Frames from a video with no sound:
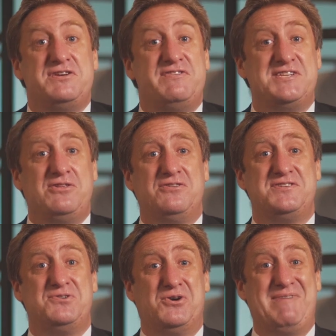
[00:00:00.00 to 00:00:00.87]
there's a lot
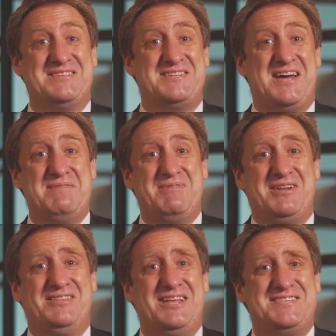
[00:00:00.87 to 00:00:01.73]
to talk about today,
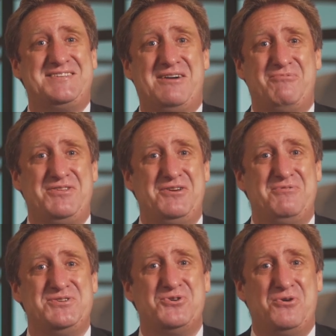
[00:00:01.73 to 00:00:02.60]
but let's start with
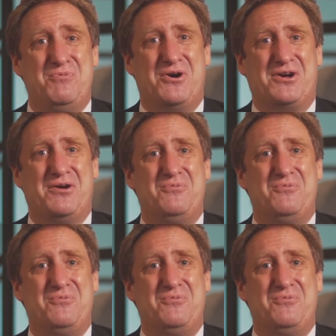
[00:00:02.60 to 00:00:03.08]
you and your work.